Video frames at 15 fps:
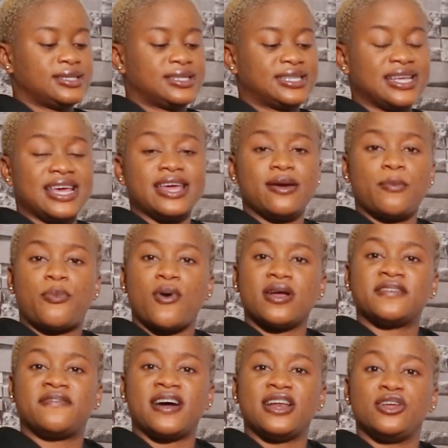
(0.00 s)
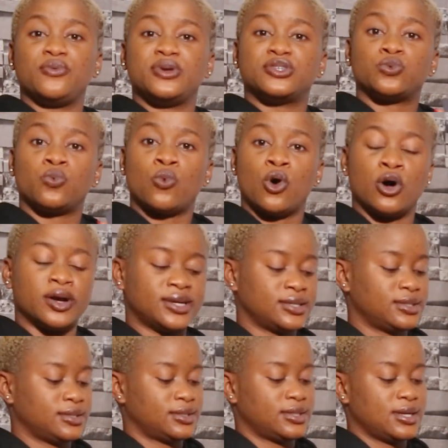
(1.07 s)
T point value is 1.
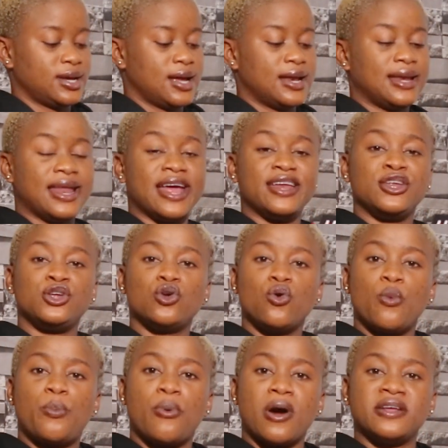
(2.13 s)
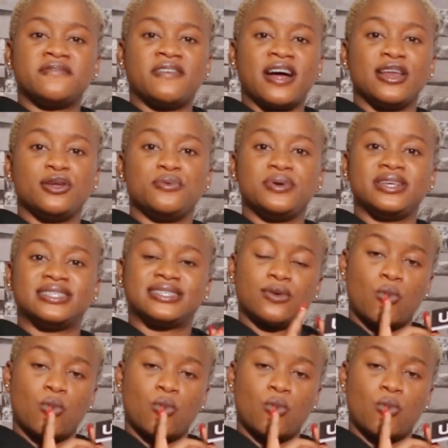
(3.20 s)
Then U point value is